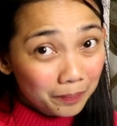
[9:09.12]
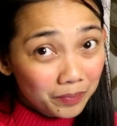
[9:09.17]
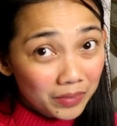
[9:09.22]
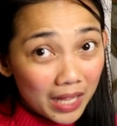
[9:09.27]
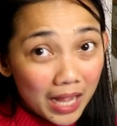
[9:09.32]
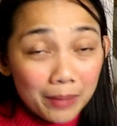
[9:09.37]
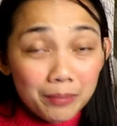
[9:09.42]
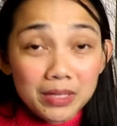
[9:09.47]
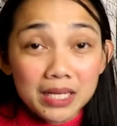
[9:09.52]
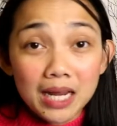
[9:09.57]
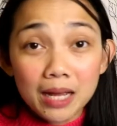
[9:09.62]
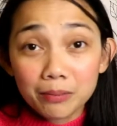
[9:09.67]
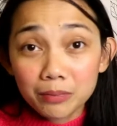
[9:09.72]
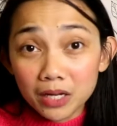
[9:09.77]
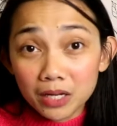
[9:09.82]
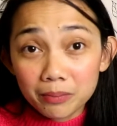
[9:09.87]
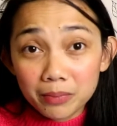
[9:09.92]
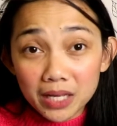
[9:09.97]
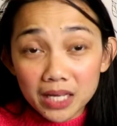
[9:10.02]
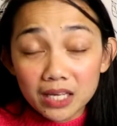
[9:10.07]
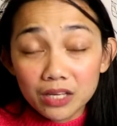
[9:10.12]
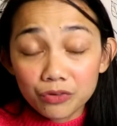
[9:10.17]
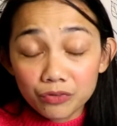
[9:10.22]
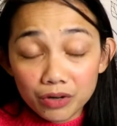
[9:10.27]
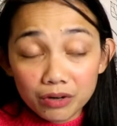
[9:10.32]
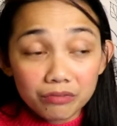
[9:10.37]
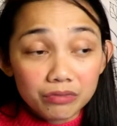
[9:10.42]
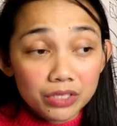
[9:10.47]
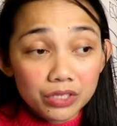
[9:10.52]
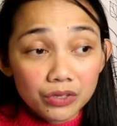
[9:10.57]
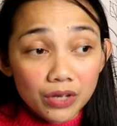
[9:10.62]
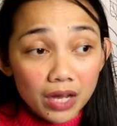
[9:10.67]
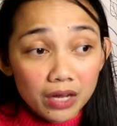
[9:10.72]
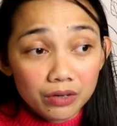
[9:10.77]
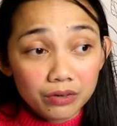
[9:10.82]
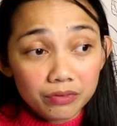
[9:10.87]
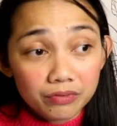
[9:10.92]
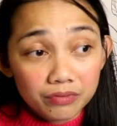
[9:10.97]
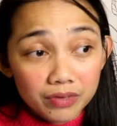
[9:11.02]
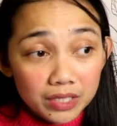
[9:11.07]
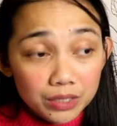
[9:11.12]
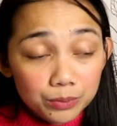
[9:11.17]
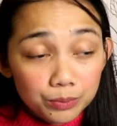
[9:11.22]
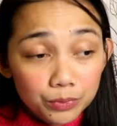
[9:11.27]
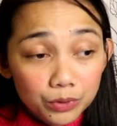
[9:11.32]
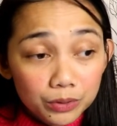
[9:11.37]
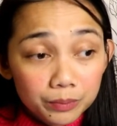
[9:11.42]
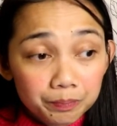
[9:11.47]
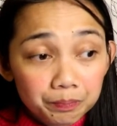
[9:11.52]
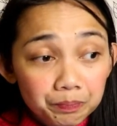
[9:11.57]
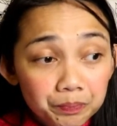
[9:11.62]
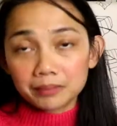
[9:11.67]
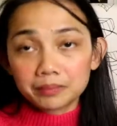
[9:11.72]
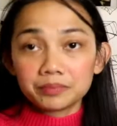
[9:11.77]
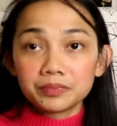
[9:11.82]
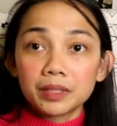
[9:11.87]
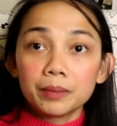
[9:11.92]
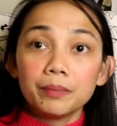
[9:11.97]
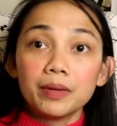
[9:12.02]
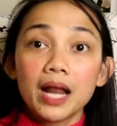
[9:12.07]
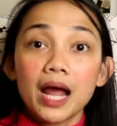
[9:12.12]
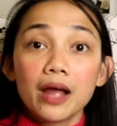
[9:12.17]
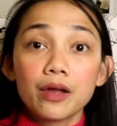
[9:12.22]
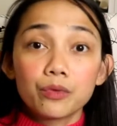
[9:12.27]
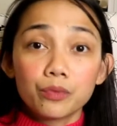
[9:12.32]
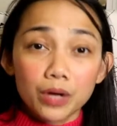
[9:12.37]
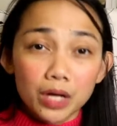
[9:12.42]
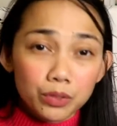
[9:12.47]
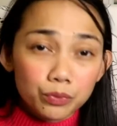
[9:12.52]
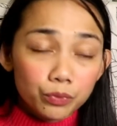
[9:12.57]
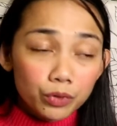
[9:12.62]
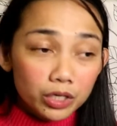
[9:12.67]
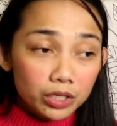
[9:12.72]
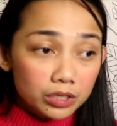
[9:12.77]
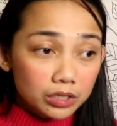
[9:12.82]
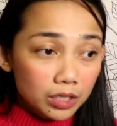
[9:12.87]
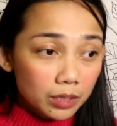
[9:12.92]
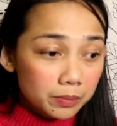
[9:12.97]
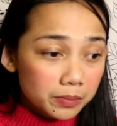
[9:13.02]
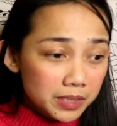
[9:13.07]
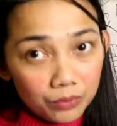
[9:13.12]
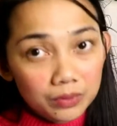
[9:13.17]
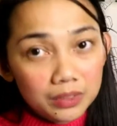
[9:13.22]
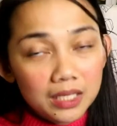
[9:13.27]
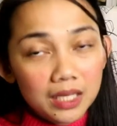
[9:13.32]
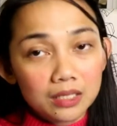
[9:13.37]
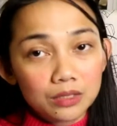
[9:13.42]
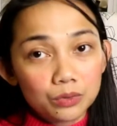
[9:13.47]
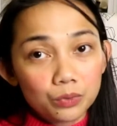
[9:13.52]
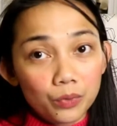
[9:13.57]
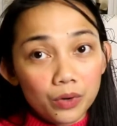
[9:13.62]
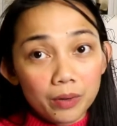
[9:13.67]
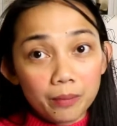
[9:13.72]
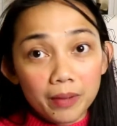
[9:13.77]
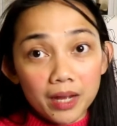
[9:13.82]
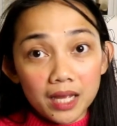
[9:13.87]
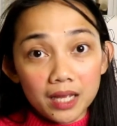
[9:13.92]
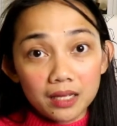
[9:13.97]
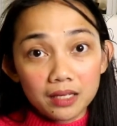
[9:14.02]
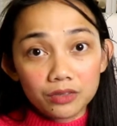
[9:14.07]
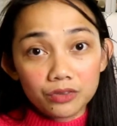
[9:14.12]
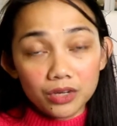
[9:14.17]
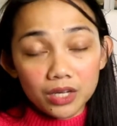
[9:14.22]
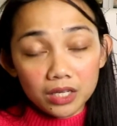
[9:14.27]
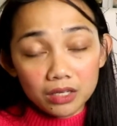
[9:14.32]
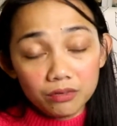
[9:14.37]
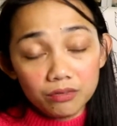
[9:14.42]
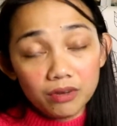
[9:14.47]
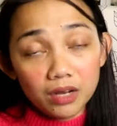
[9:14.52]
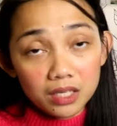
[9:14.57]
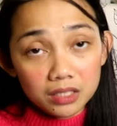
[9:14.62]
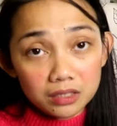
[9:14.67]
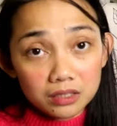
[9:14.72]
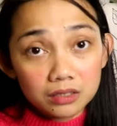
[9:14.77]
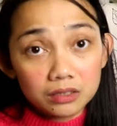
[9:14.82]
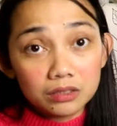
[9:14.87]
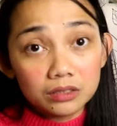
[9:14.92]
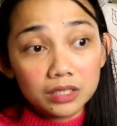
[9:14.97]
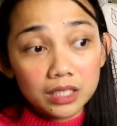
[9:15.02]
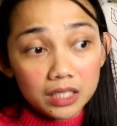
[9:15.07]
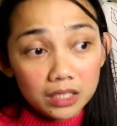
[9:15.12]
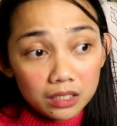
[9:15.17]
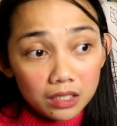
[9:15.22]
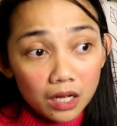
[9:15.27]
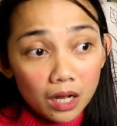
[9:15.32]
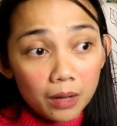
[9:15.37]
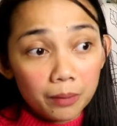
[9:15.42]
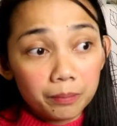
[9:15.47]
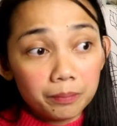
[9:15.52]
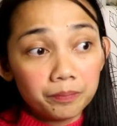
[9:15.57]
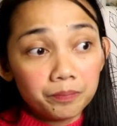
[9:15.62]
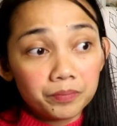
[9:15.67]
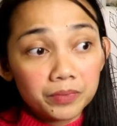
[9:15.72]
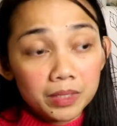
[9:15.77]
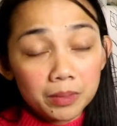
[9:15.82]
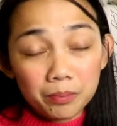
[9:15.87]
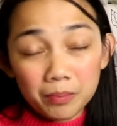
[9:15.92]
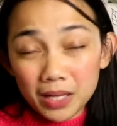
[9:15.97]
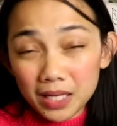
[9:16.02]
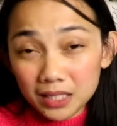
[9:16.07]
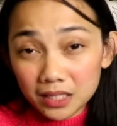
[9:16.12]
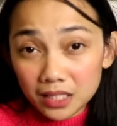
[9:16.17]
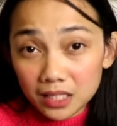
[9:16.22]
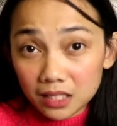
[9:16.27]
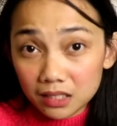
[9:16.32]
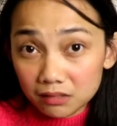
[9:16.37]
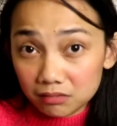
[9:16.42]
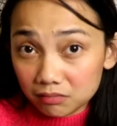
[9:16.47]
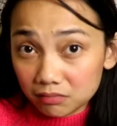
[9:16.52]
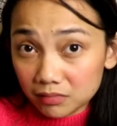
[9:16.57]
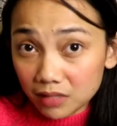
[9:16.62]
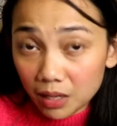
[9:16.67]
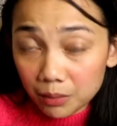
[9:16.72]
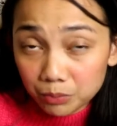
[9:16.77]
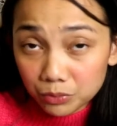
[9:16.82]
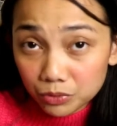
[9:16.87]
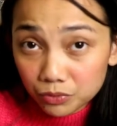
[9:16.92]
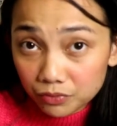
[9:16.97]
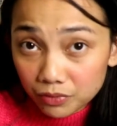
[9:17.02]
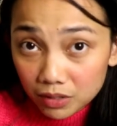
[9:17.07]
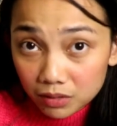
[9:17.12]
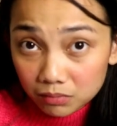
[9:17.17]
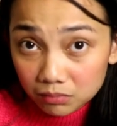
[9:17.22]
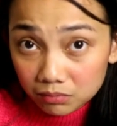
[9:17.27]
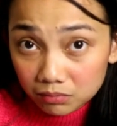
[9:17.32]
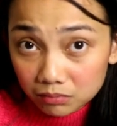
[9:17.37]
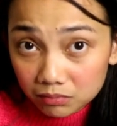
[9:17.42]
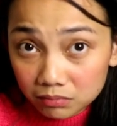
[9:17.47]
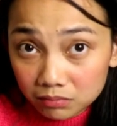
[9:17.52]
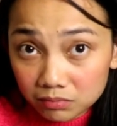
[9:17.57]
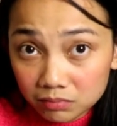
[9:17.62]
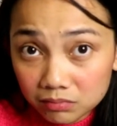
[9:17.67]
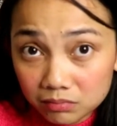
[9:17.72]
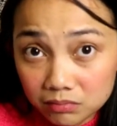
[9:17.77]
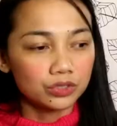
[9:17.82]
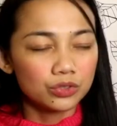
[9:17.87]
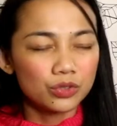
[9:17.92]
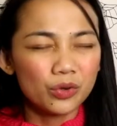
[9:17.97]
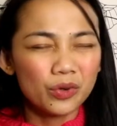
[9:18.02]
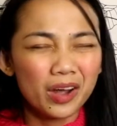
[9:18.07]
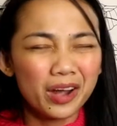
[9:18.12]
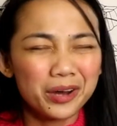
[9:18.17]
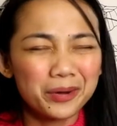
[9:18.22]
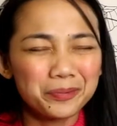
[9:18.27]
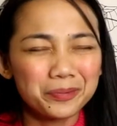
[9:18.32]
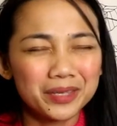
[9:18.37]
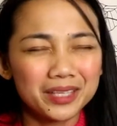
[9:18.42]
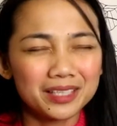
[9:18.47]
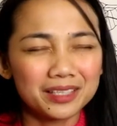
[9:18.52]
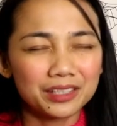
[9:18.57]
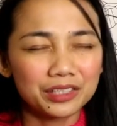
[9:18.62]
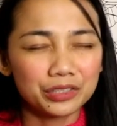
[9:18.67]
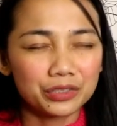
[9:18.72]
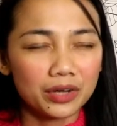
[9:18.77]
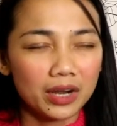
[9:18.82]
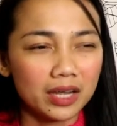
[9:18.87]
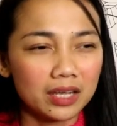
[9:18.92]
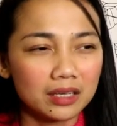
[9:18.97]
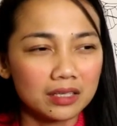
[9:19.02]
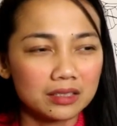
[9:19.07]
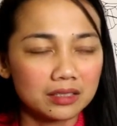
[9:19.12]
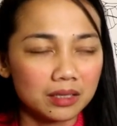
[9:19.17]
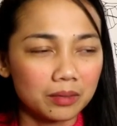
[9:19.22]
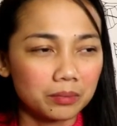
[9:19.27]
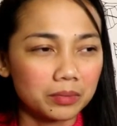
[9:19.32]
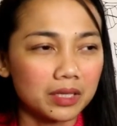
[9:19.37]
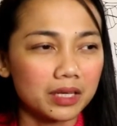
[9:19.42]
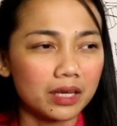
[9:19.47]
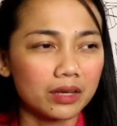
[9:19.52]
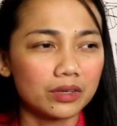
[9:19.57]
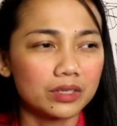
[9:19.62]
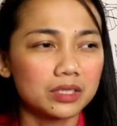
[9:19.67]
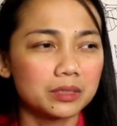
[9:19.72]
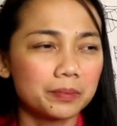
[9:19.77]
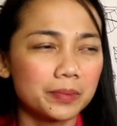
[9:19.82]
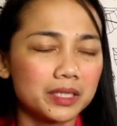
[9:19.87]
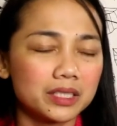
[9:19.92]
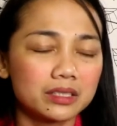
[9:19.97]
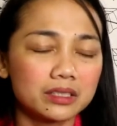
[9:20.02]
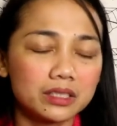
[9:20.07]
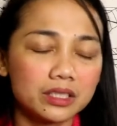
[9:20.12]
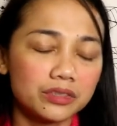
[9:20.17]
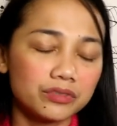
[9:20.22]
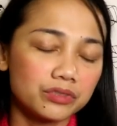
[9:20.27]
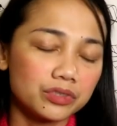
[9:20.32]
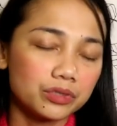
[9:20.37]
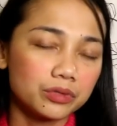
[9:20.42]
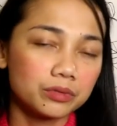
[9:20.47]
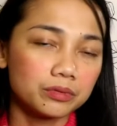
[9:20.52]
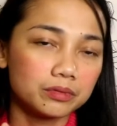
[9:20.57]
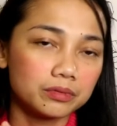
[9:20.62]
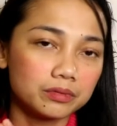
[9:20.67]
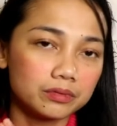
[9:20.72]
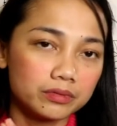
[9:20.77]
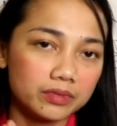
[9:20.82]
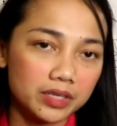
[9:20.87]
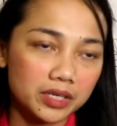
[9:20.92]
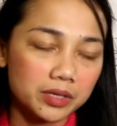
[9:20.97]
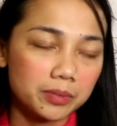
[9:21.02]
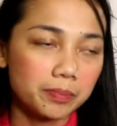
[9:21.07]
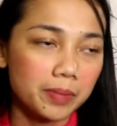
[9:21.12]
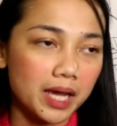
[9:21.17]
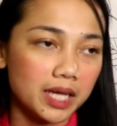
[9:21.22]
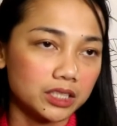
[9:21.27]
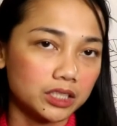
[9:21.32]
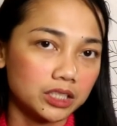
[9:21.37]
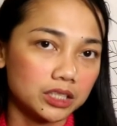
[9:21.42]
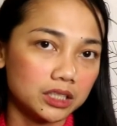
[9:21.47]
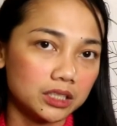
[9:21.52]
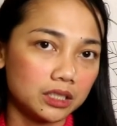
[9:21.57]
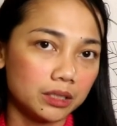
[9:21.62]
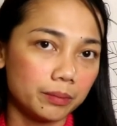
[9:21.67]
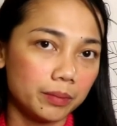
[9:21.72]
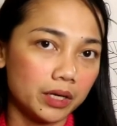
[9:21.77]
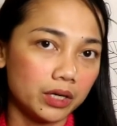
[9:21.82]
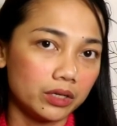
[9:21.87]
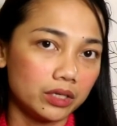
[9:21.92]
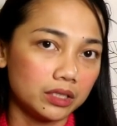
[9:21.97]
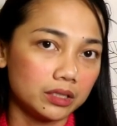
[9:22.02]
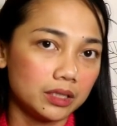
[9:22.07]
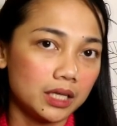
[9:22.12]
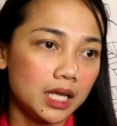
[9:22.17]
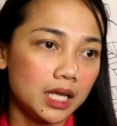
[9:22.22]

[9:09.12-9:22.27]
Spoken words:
I mean, I'm not making revenue out of Facebook, but I run workshops. That's where my creative hustle income mainly comes from. There's no harm in trying something out, especially if you're very passionate about it.